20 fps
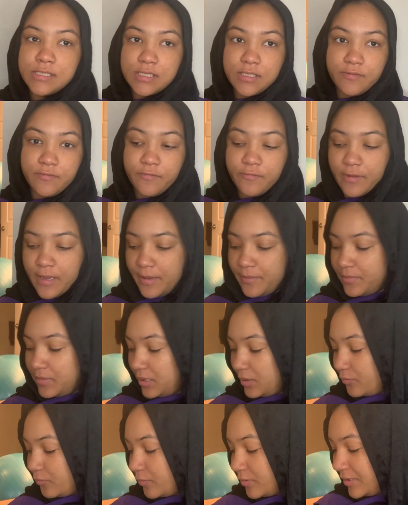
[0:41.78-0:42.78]
and
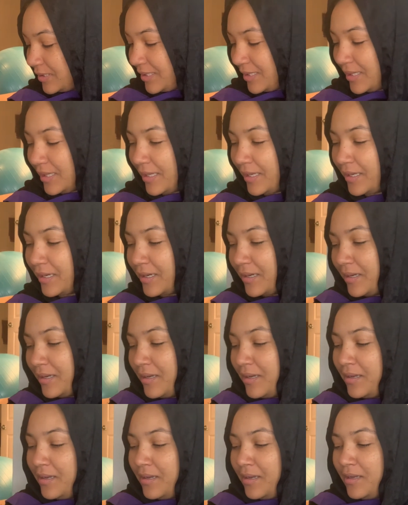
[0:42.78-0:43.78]
family, really, like
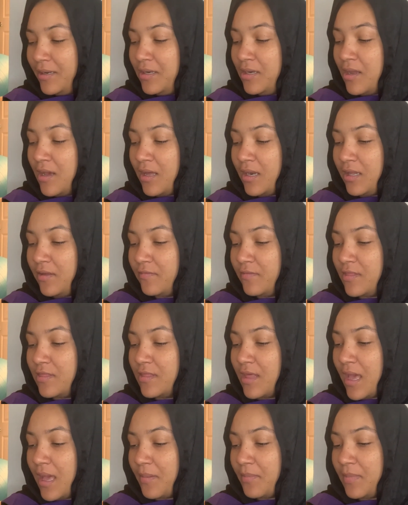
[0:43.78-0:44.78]
not even
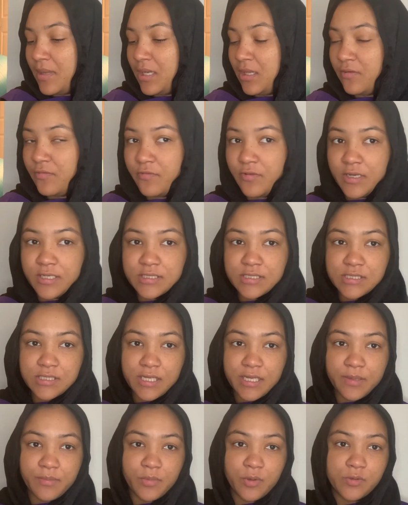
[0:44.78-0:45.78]
that many friends,
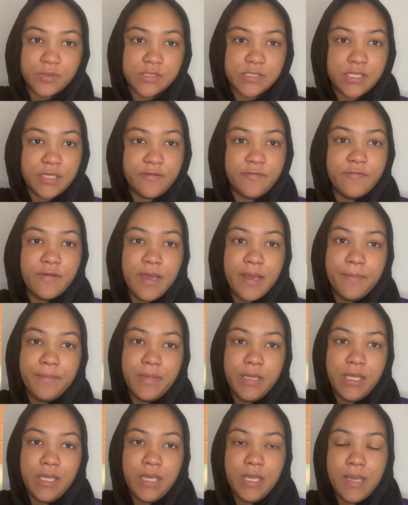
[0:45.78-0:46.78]
like mostly
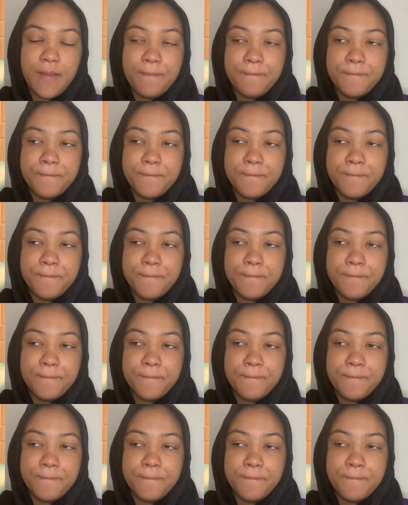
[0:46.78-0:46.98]
family.